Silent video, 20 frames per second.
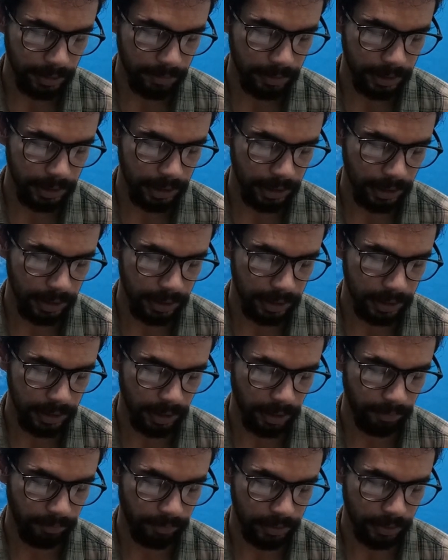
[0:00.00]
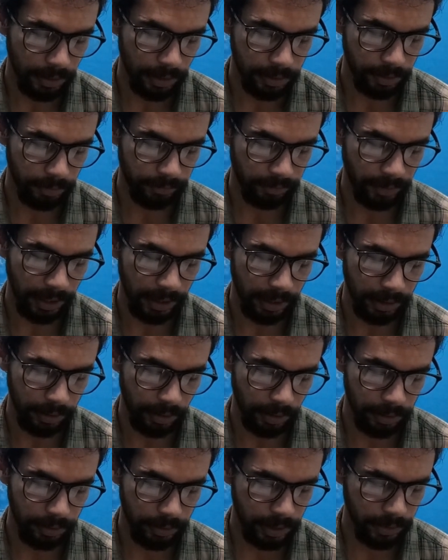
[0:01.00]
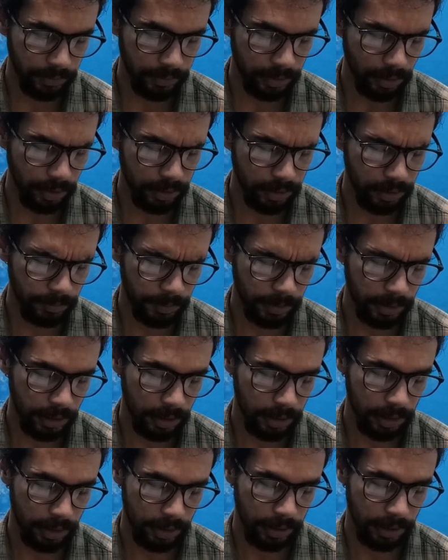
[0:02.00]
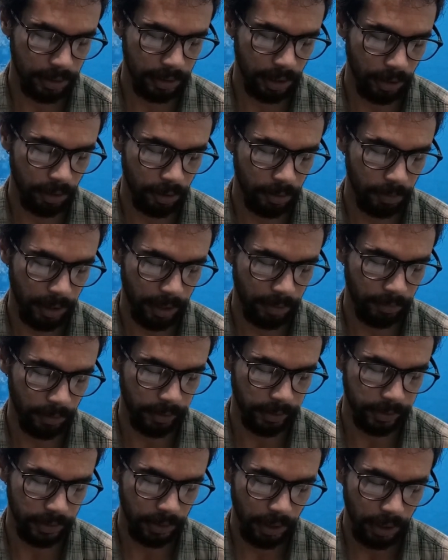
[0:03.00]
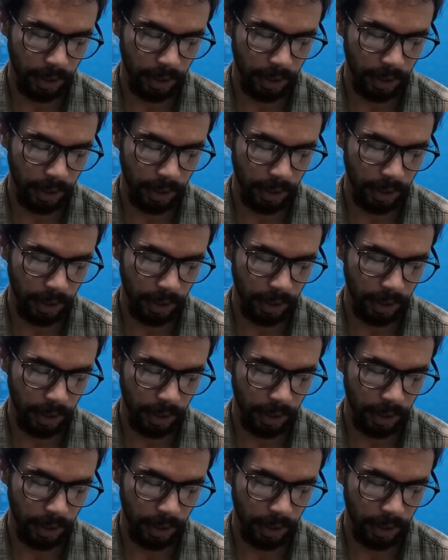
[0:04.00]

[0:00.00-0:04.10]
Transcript: but she herself was also frightened, although she was not superstitious as the old man was.